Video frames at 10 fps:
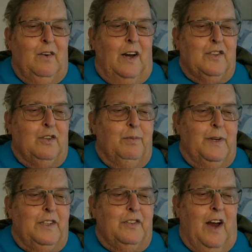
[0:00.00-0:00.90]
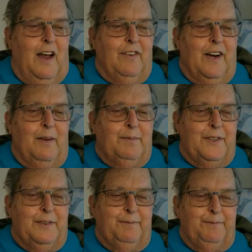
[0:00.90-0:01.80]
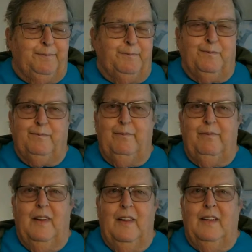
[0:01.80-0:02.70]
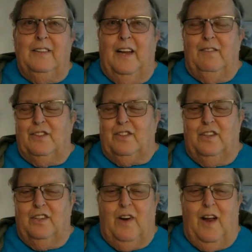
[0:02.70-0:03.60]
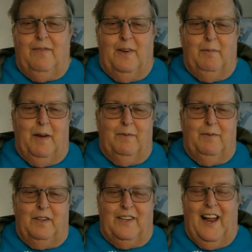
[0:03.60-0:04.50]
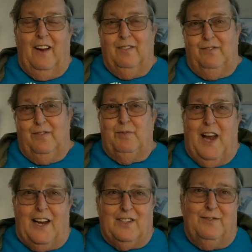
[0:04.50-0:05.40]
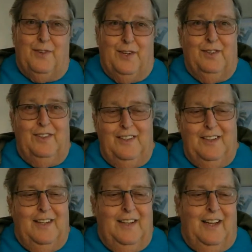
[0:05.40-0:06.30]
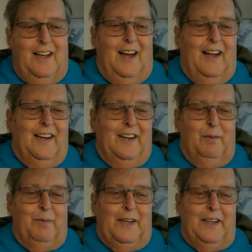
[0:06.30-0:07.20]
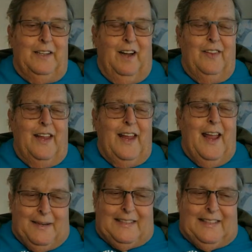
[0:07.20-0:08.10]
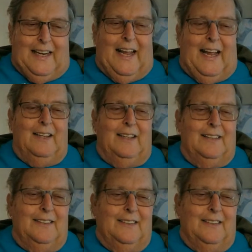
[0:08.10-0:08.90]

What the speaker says: Roger will be driving up to, Devin's going to drive him up down from Jacksonville, and he'll be getting on the Epic today,